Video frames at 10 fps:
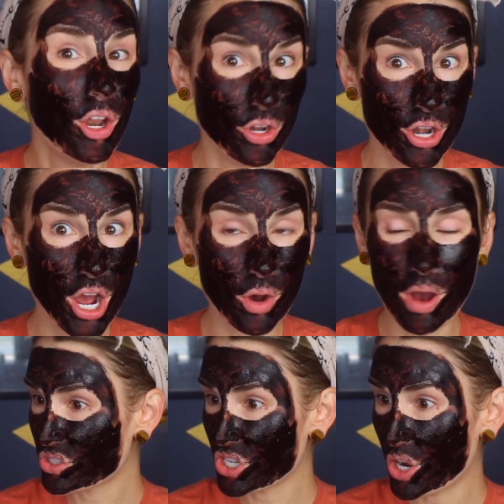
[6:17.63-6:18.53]
No.
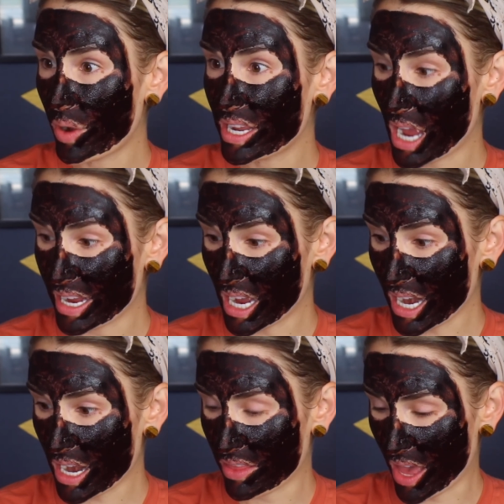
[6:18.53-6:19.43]
So I got
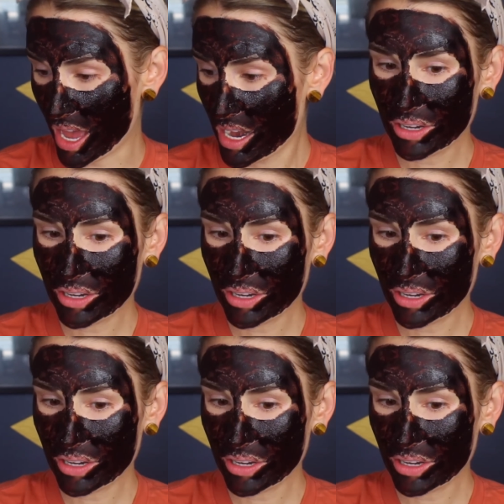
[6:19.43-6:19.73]
out of that.